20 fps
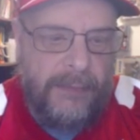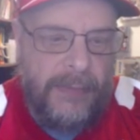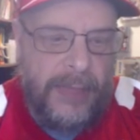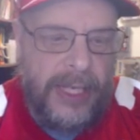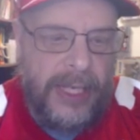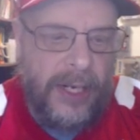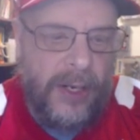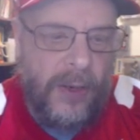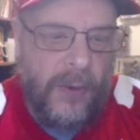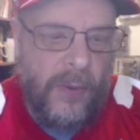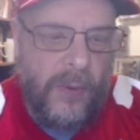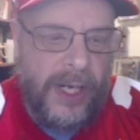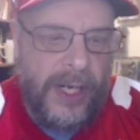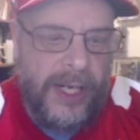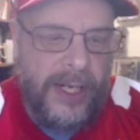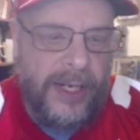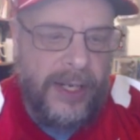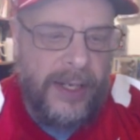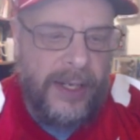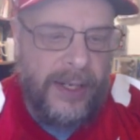you know
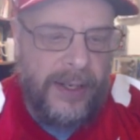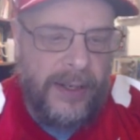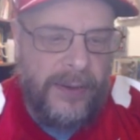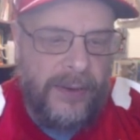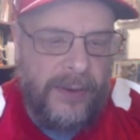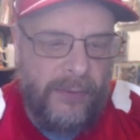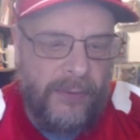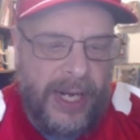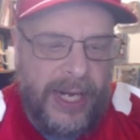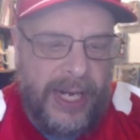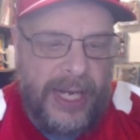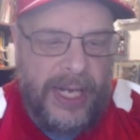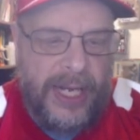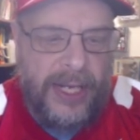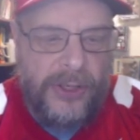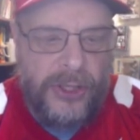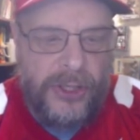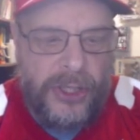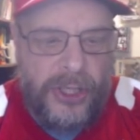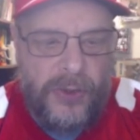what? The
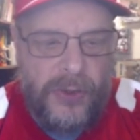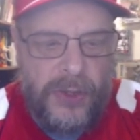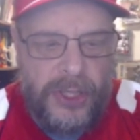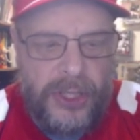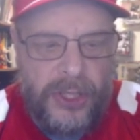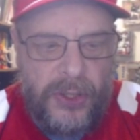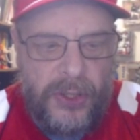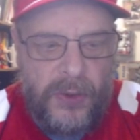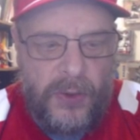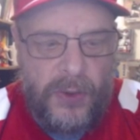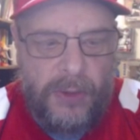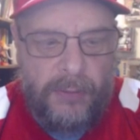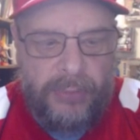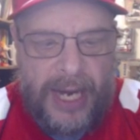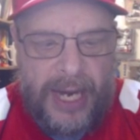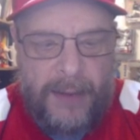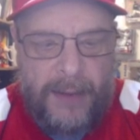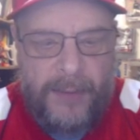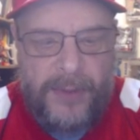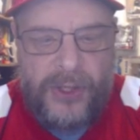Renegades are 2-2. The
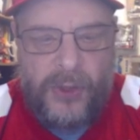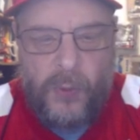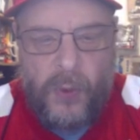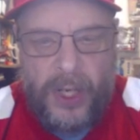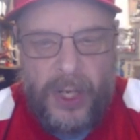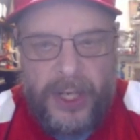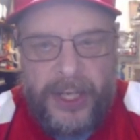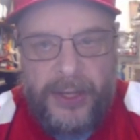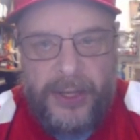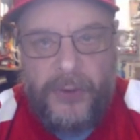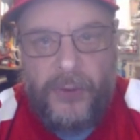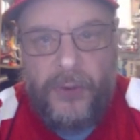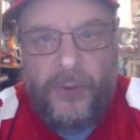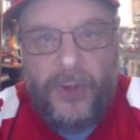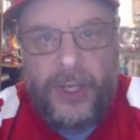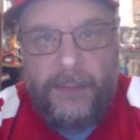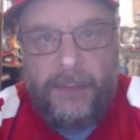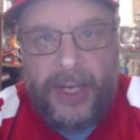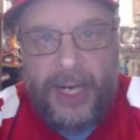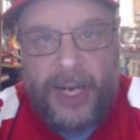Brahmas are
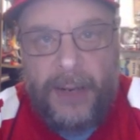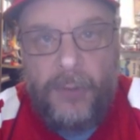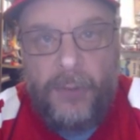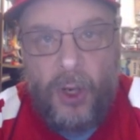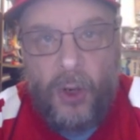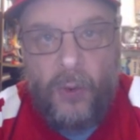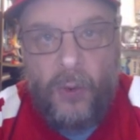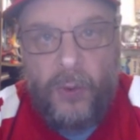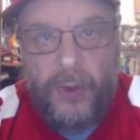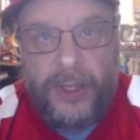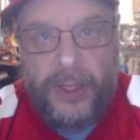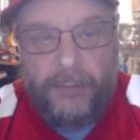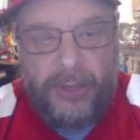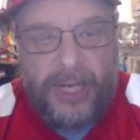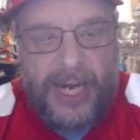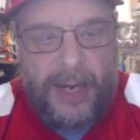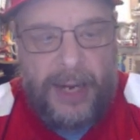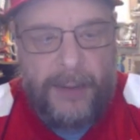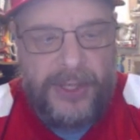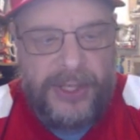1-3, but I'm going with the
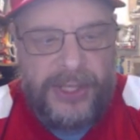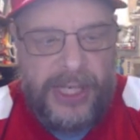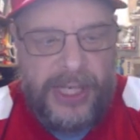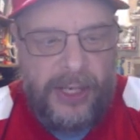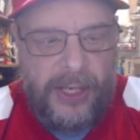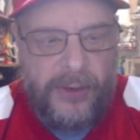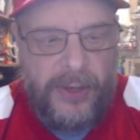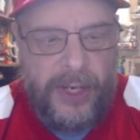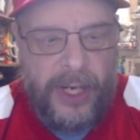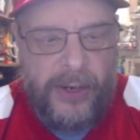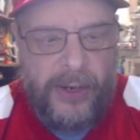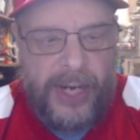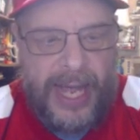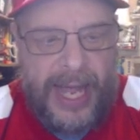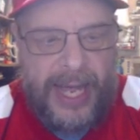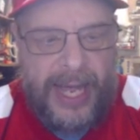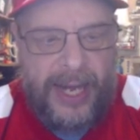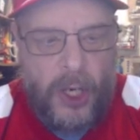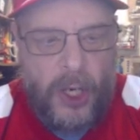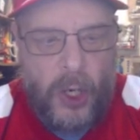Brahmas here. They're
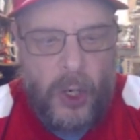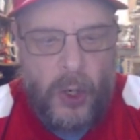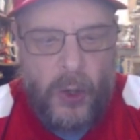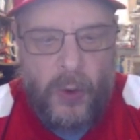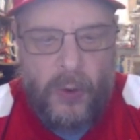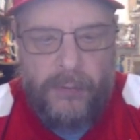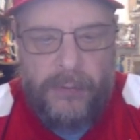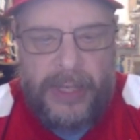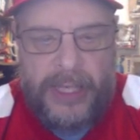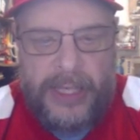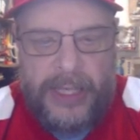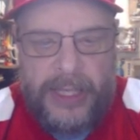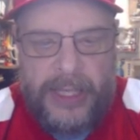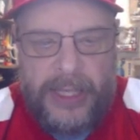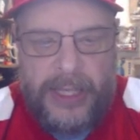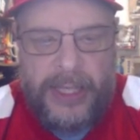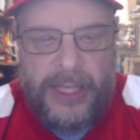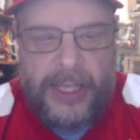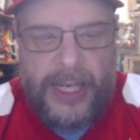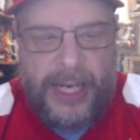at home.
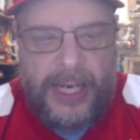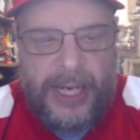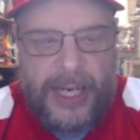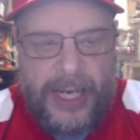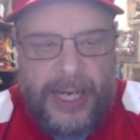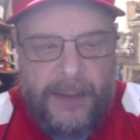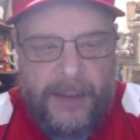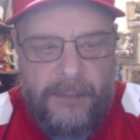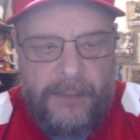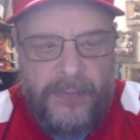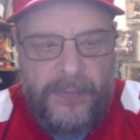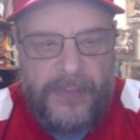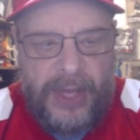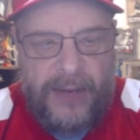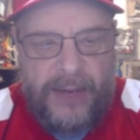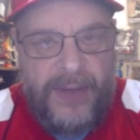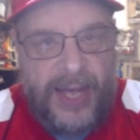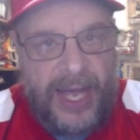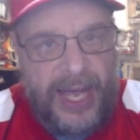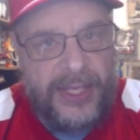
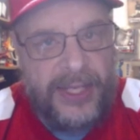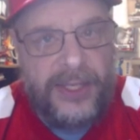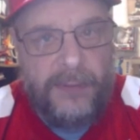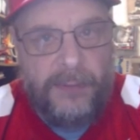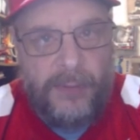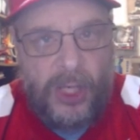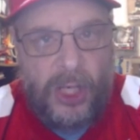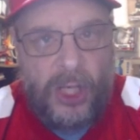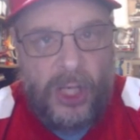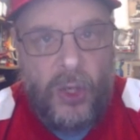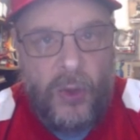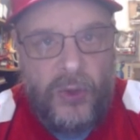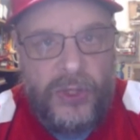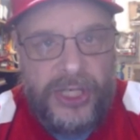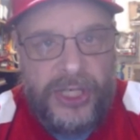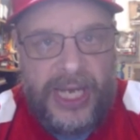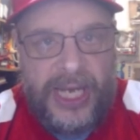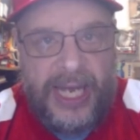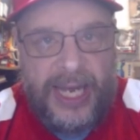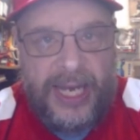They've had some
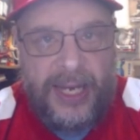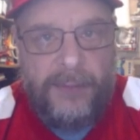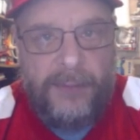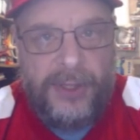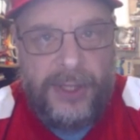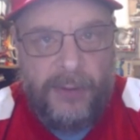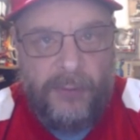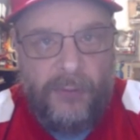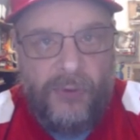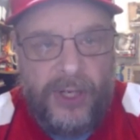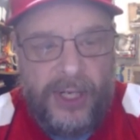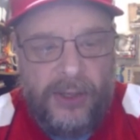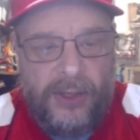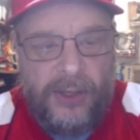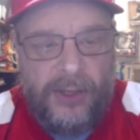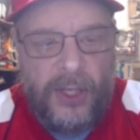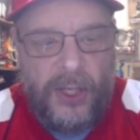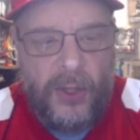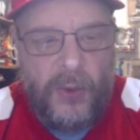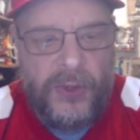close games, some real
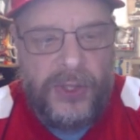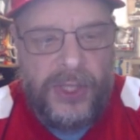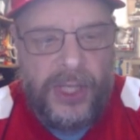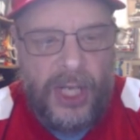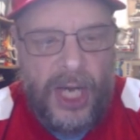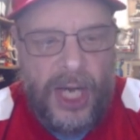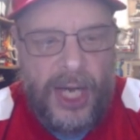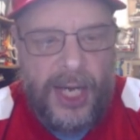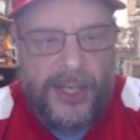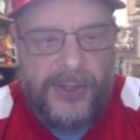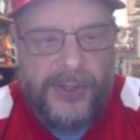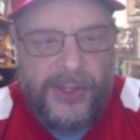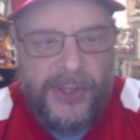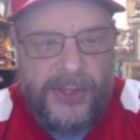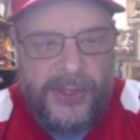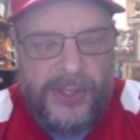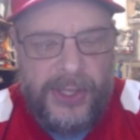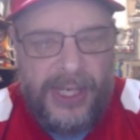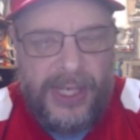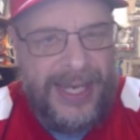close
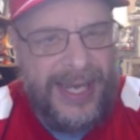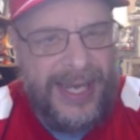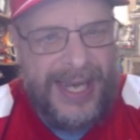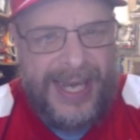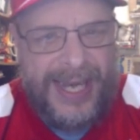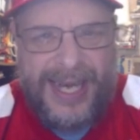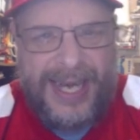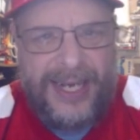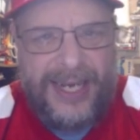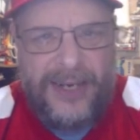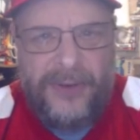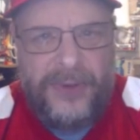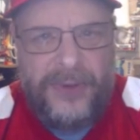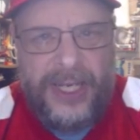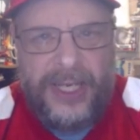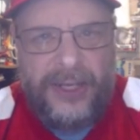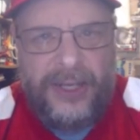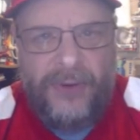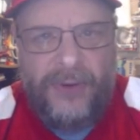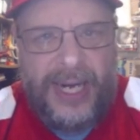losses. I don't
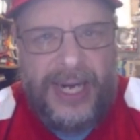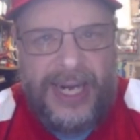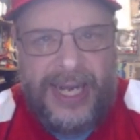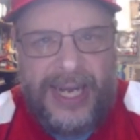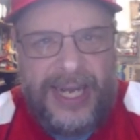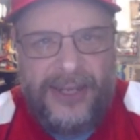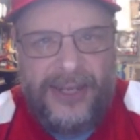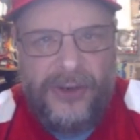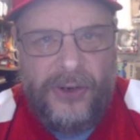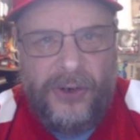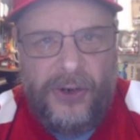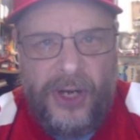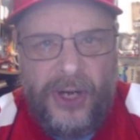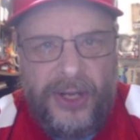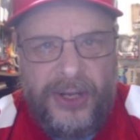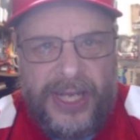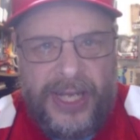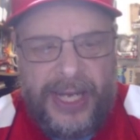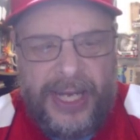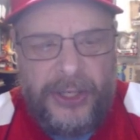think the Renegades are
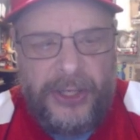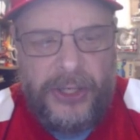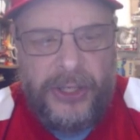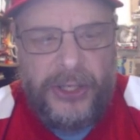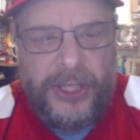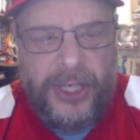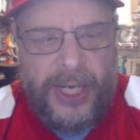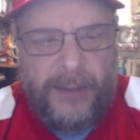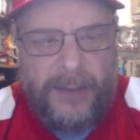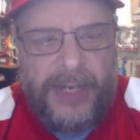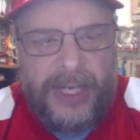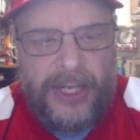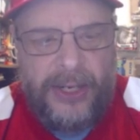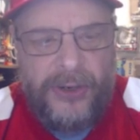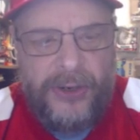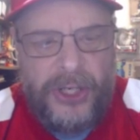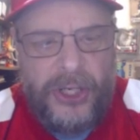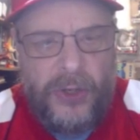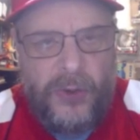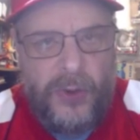all that good. I mean,
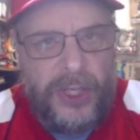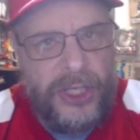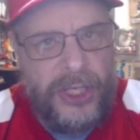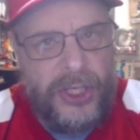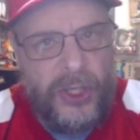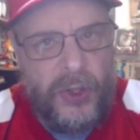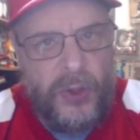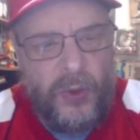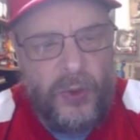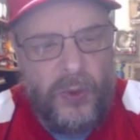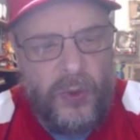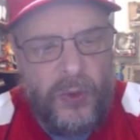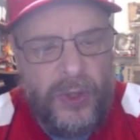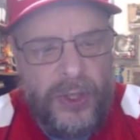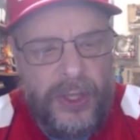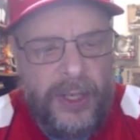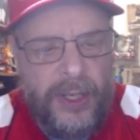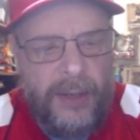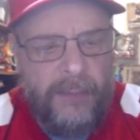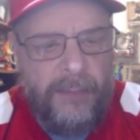they're 2-2,
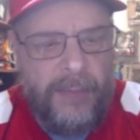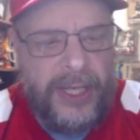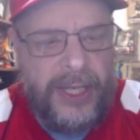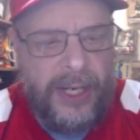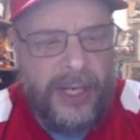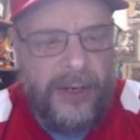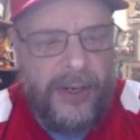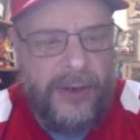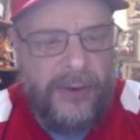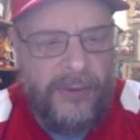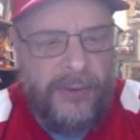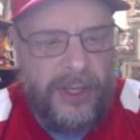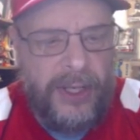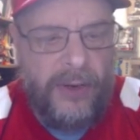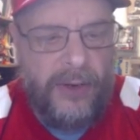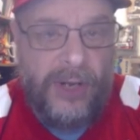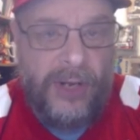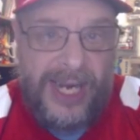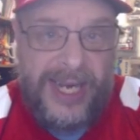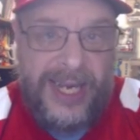but they're
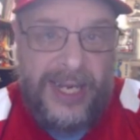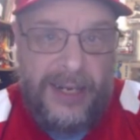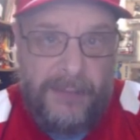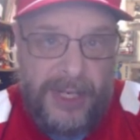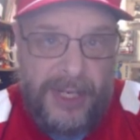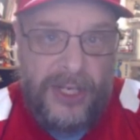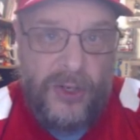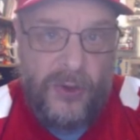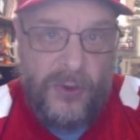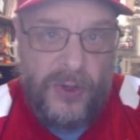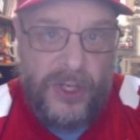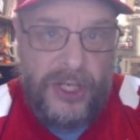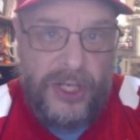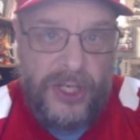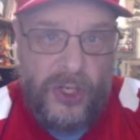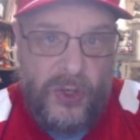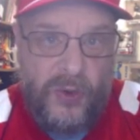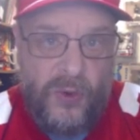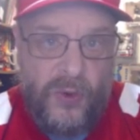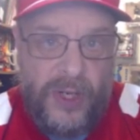lucky to be
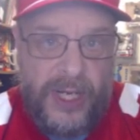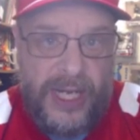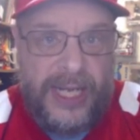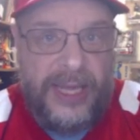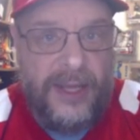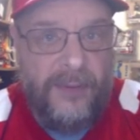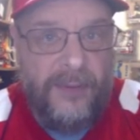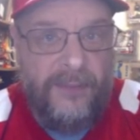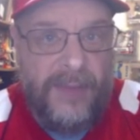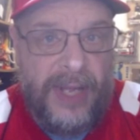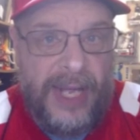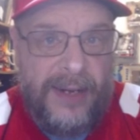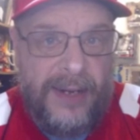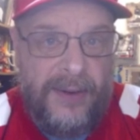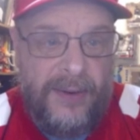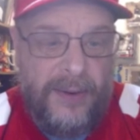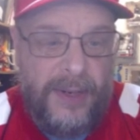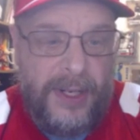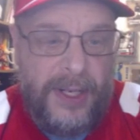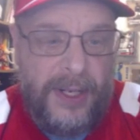2-2. At
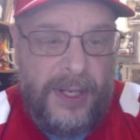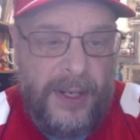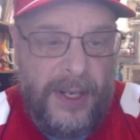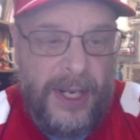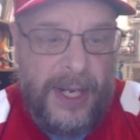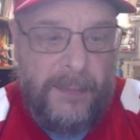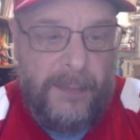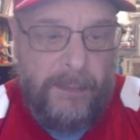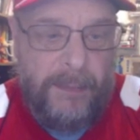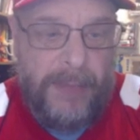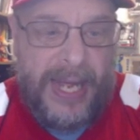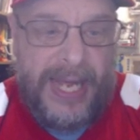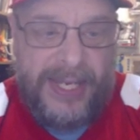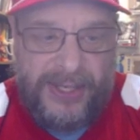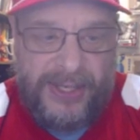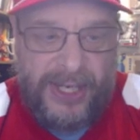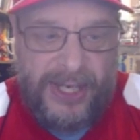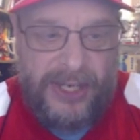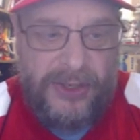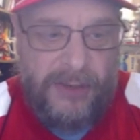
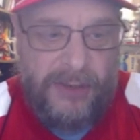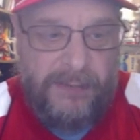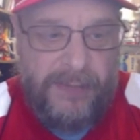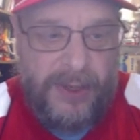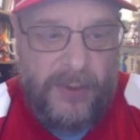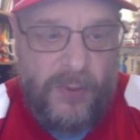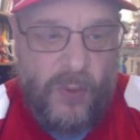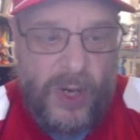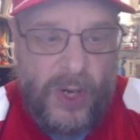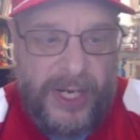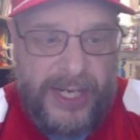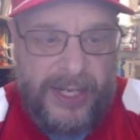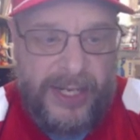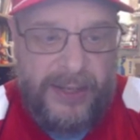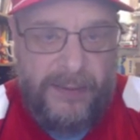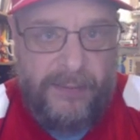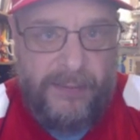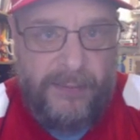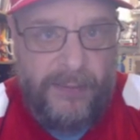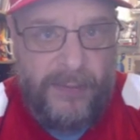best, they should be
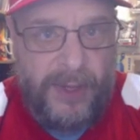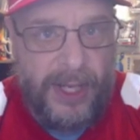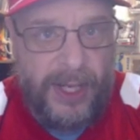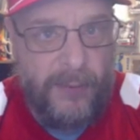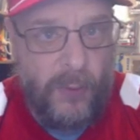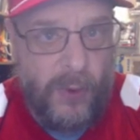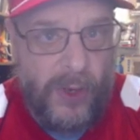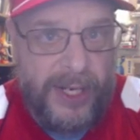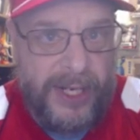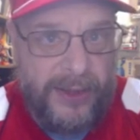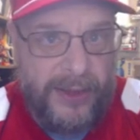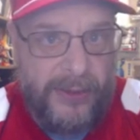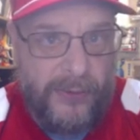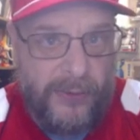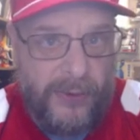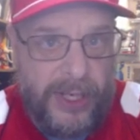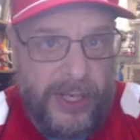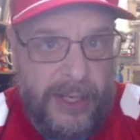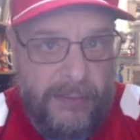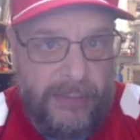
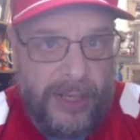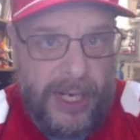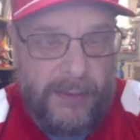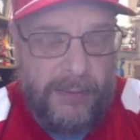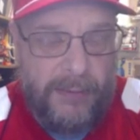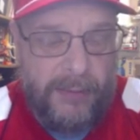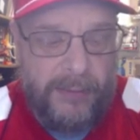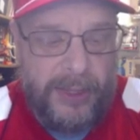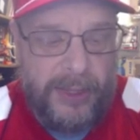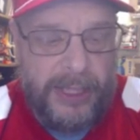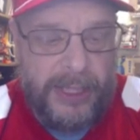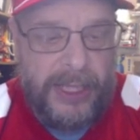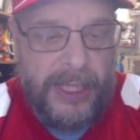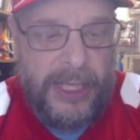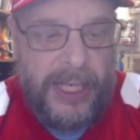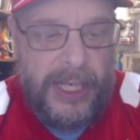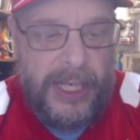1-3 probably.